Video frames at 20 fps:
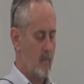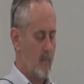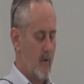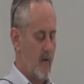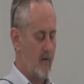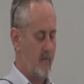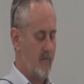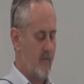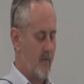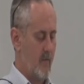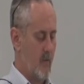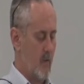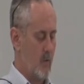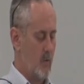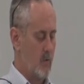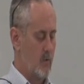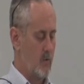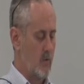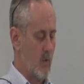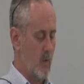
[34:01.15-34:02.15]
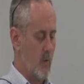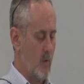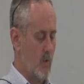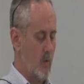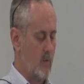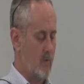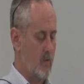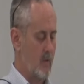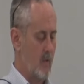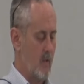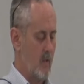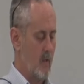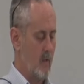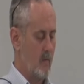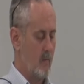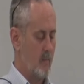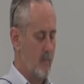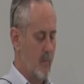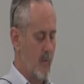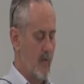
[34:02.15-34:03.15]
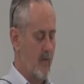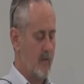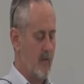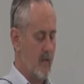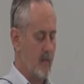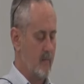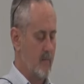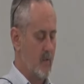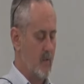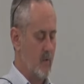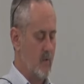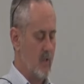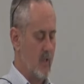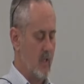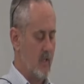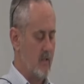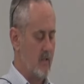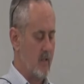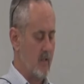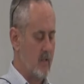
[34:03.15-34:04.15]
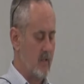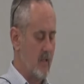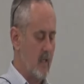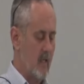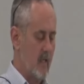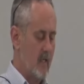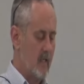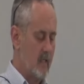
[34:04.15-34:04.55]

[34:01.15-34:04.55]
Pray for those souls, bring them to Jesus,